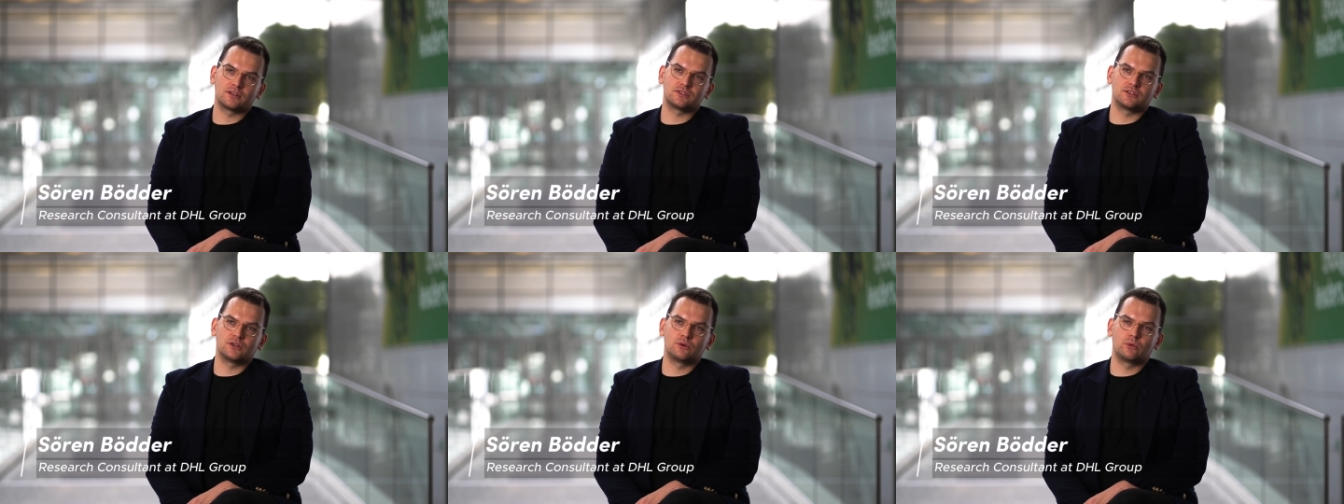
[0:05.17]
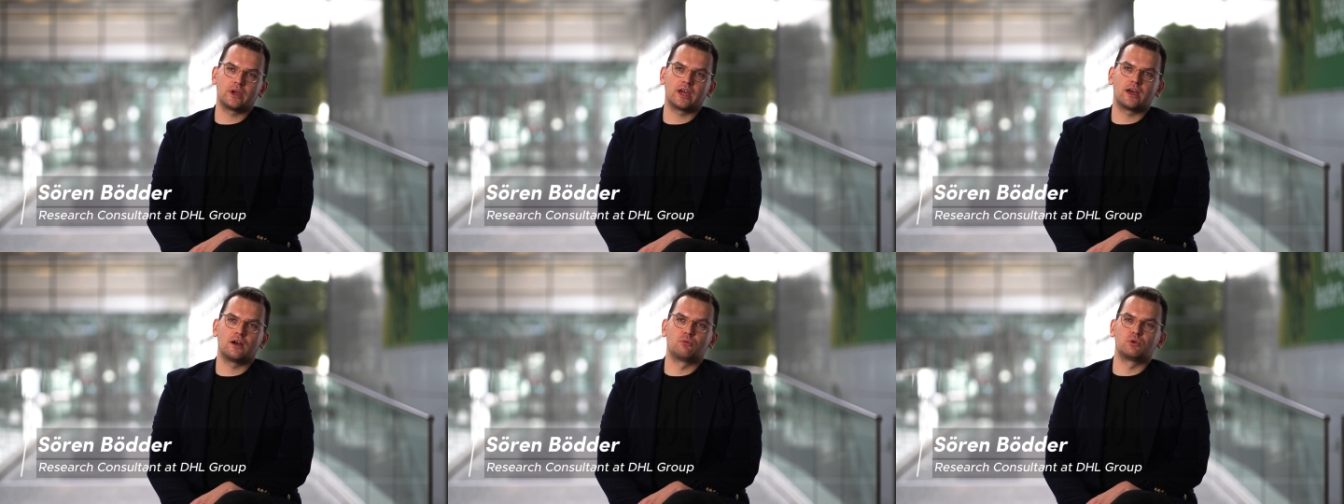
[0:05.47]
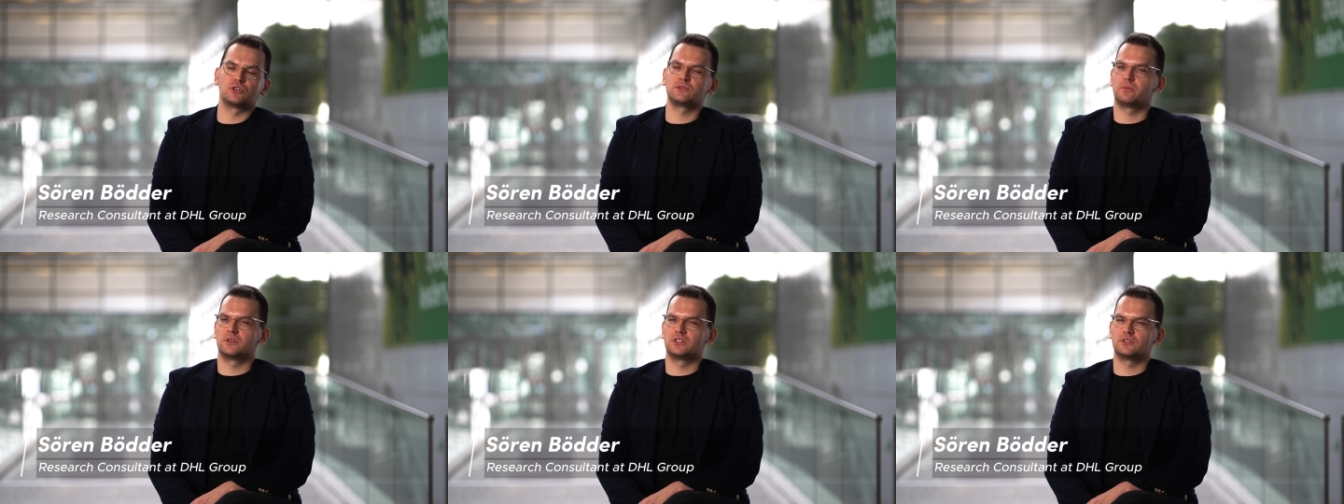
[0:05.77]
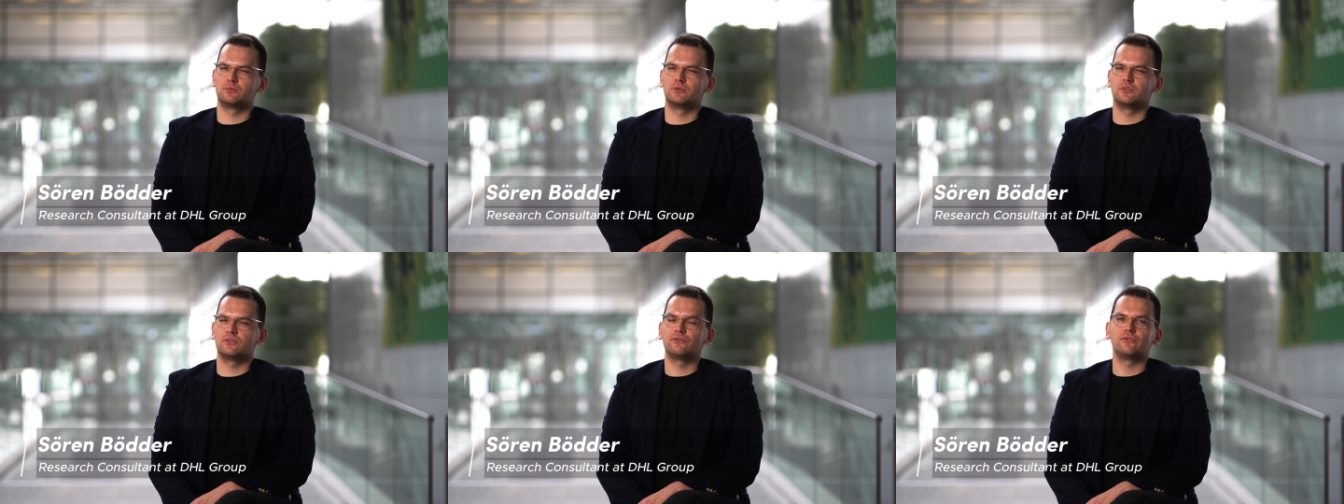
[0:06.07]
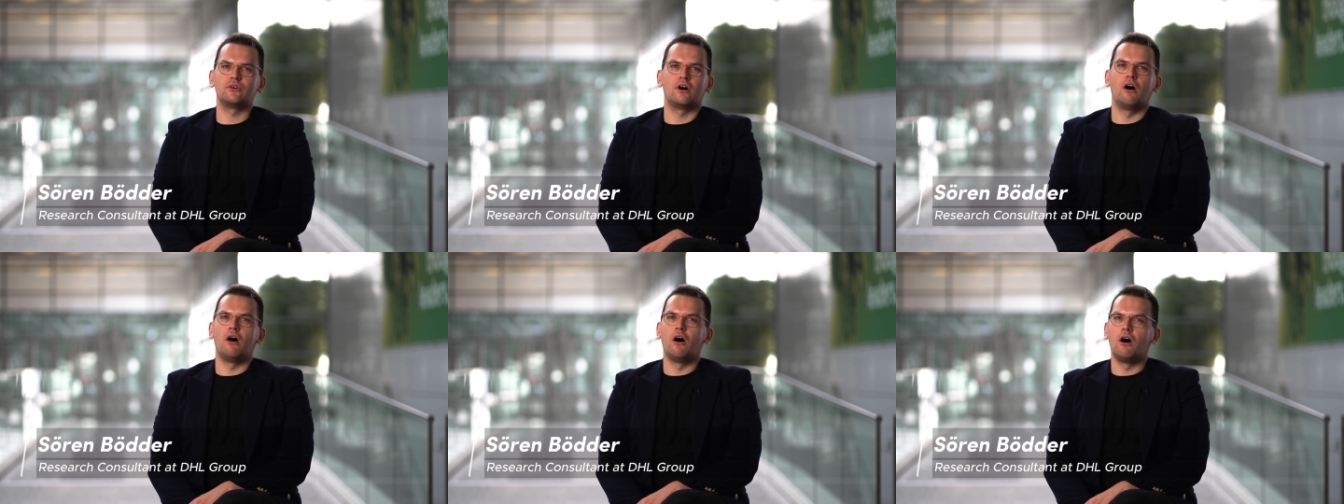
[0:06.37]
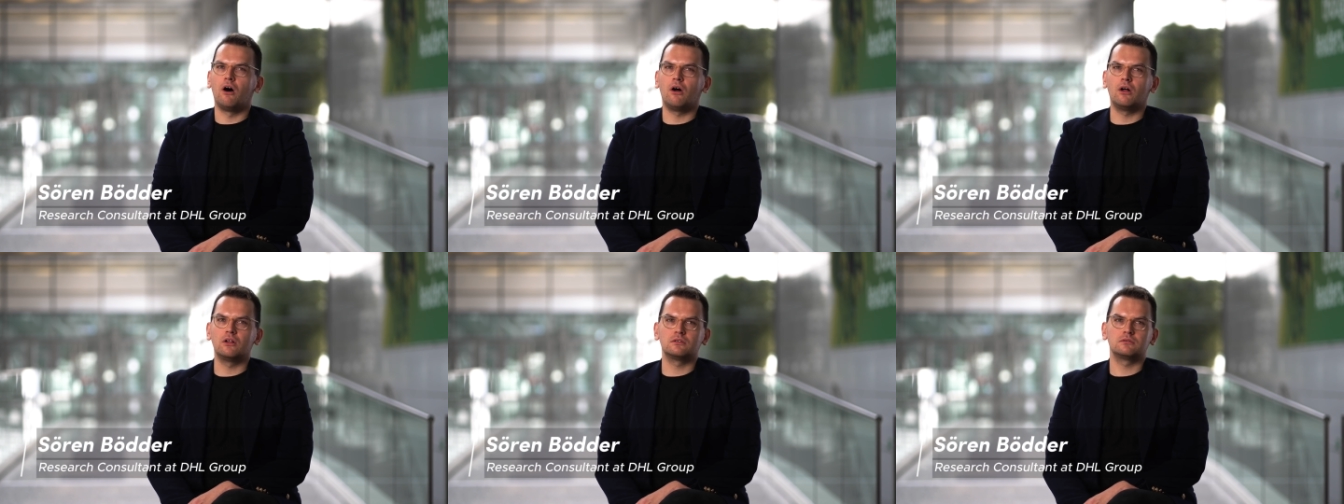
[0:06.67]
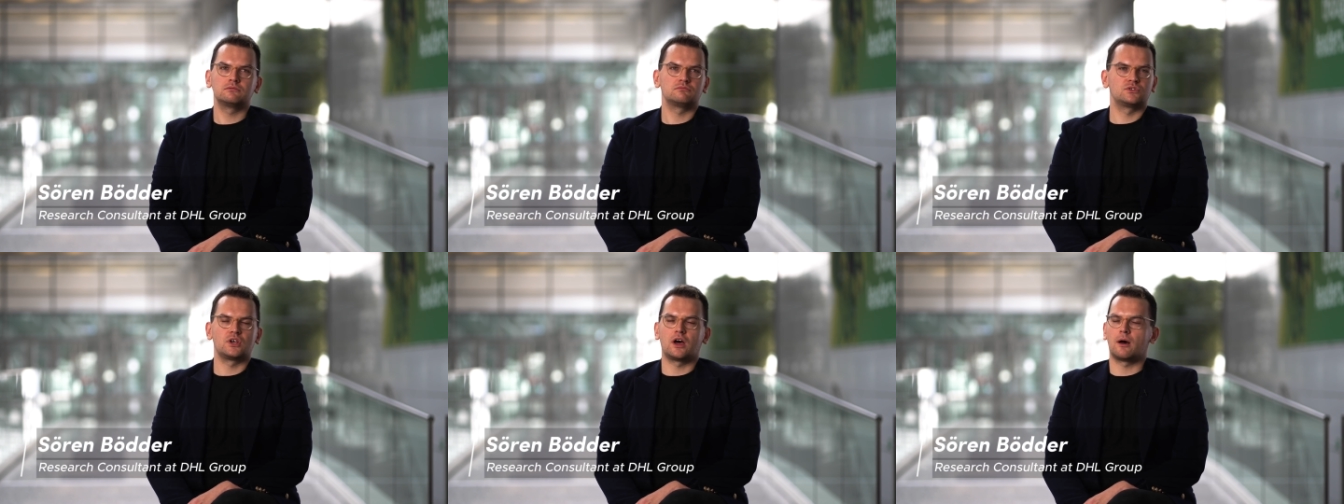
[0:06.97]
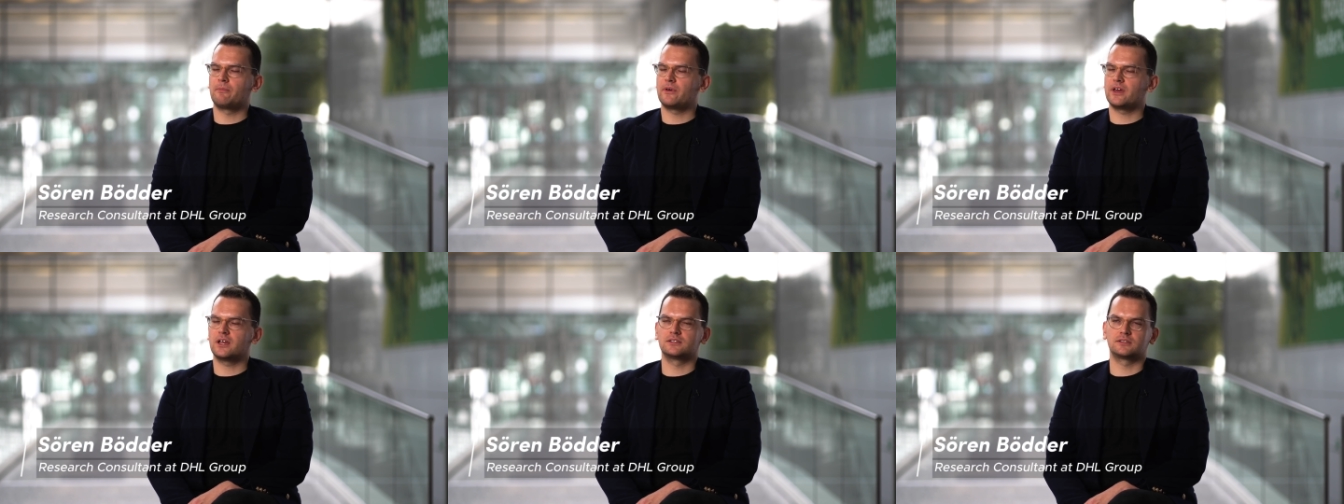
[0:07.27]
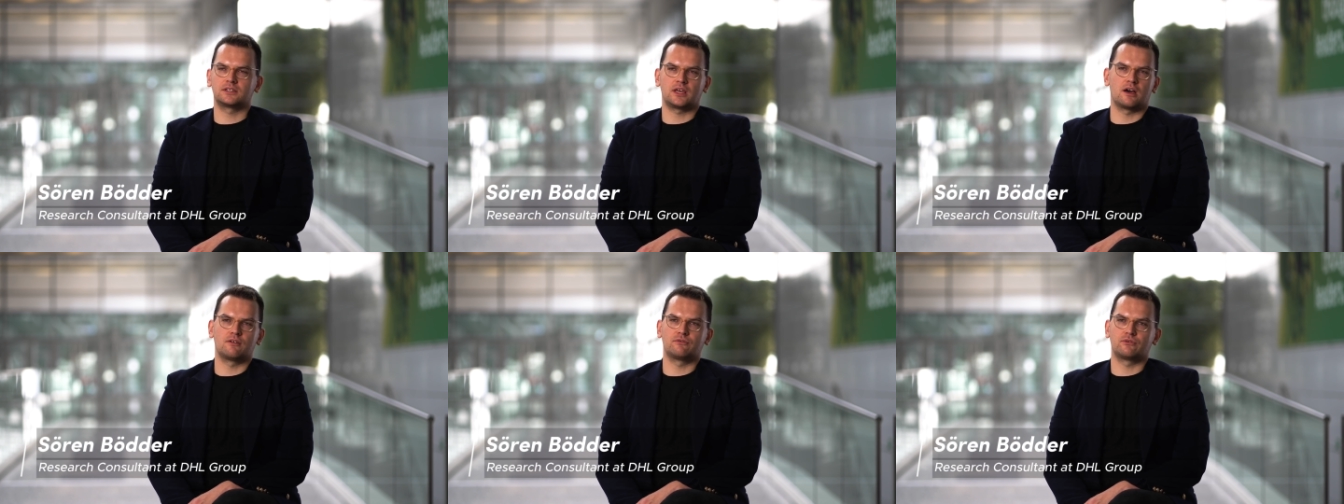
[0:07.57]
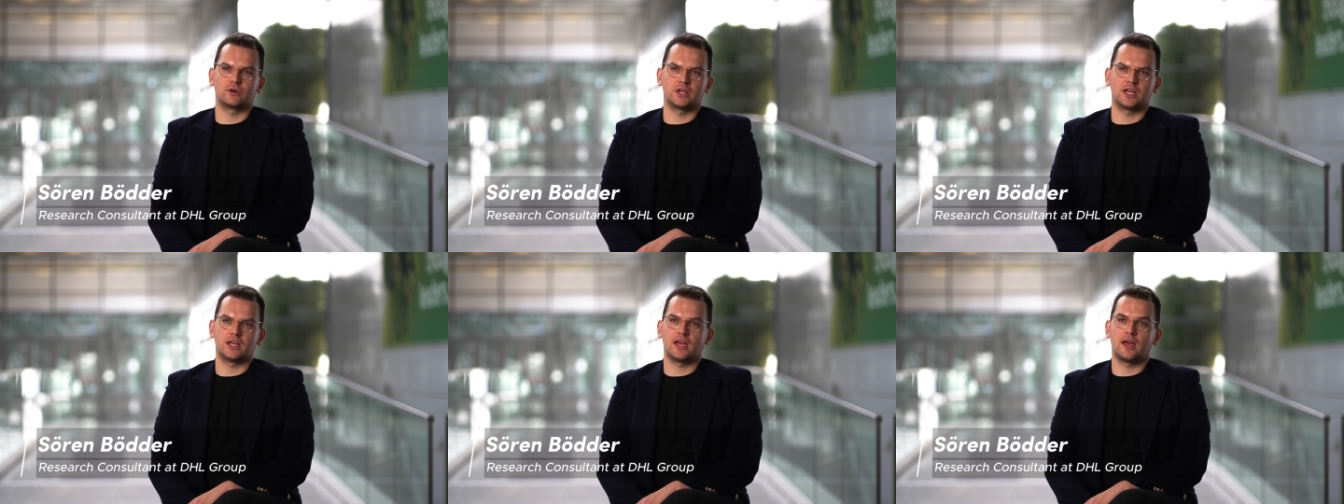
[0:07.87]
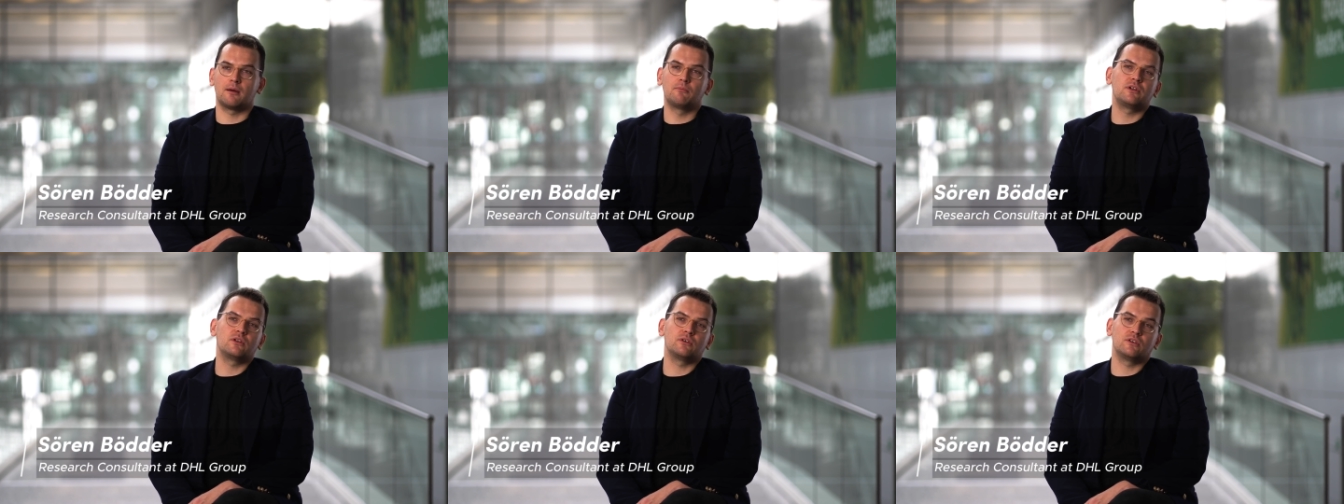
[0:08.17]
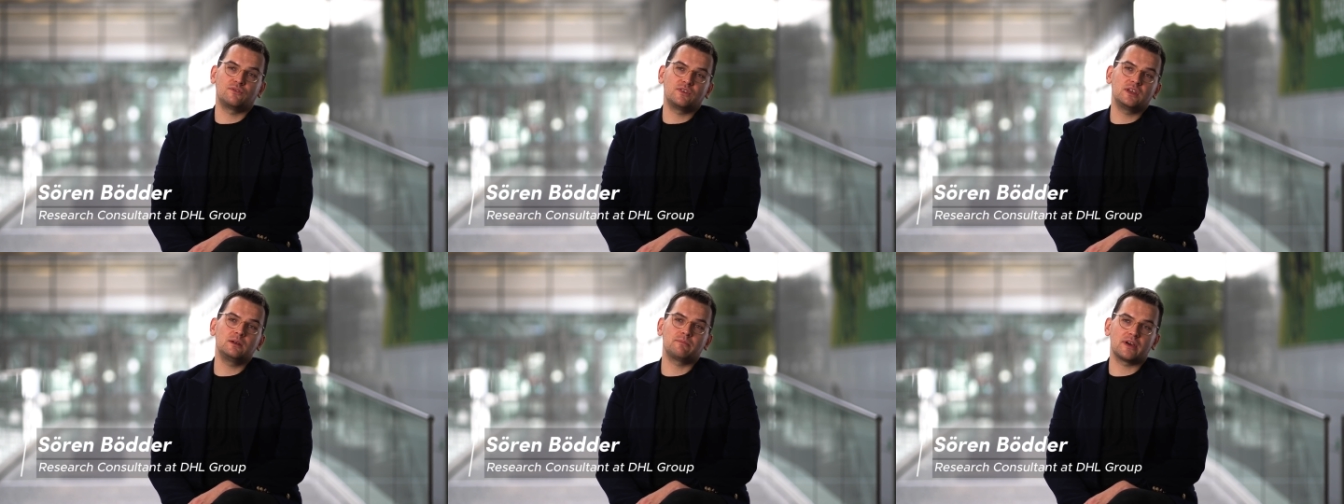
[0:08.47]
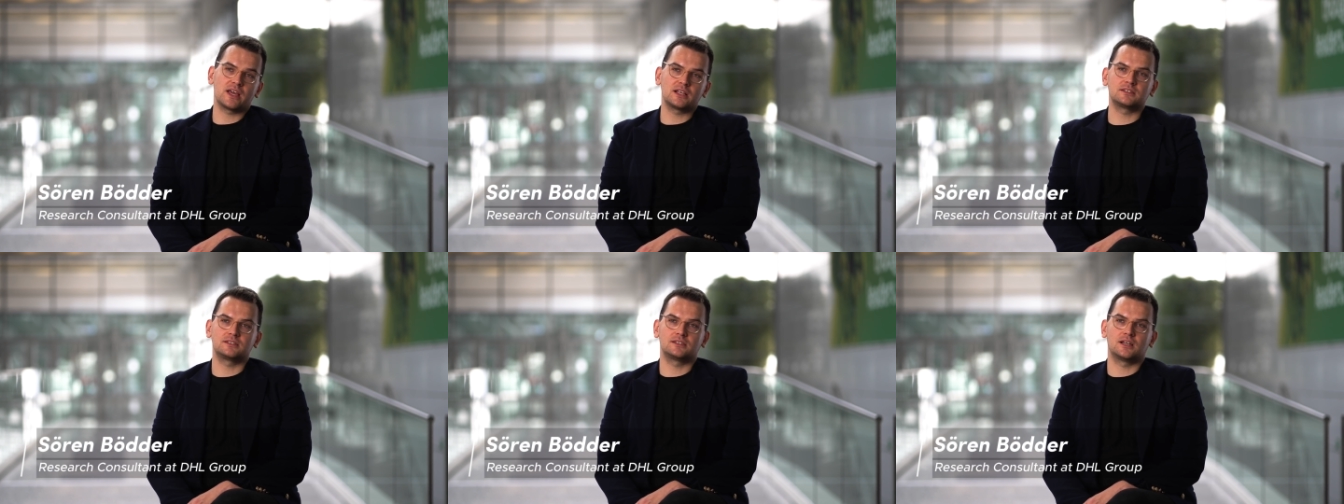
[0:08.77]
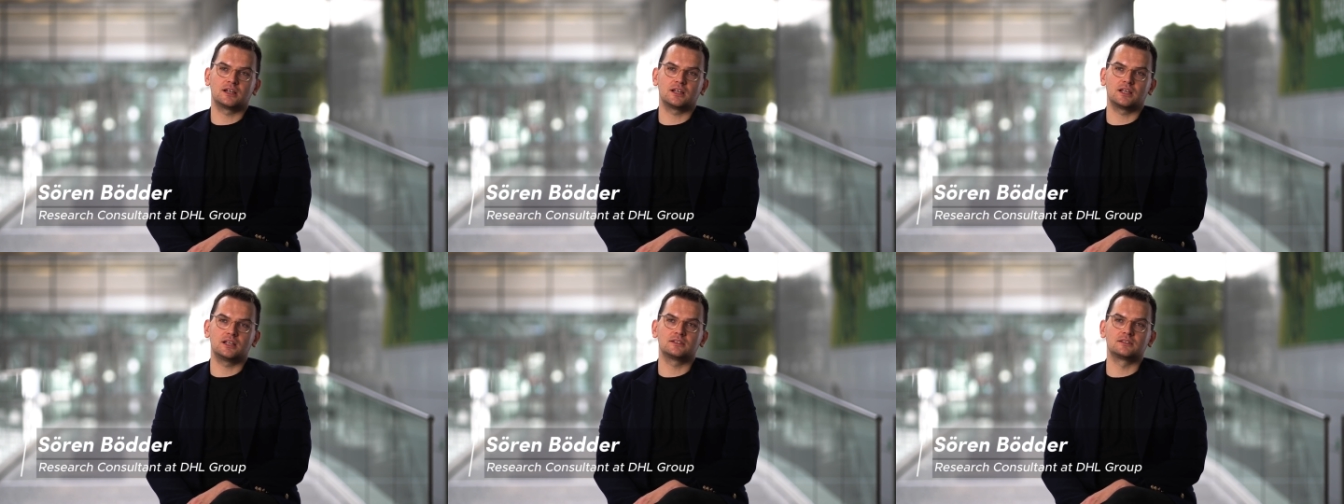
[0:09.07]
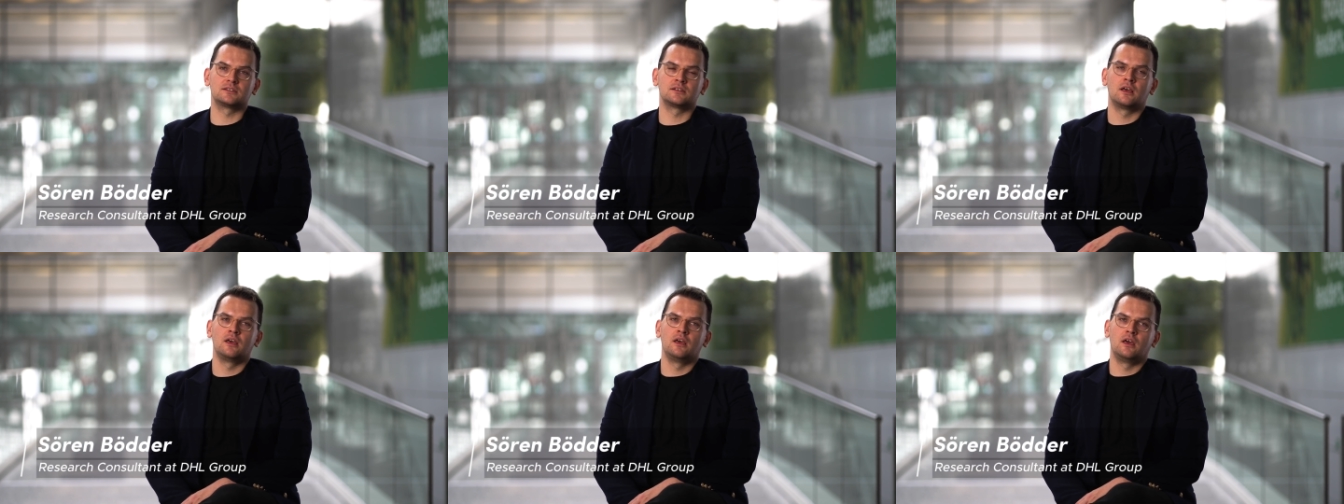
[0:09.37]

So we are responsible for all topics covering employee feedback studies.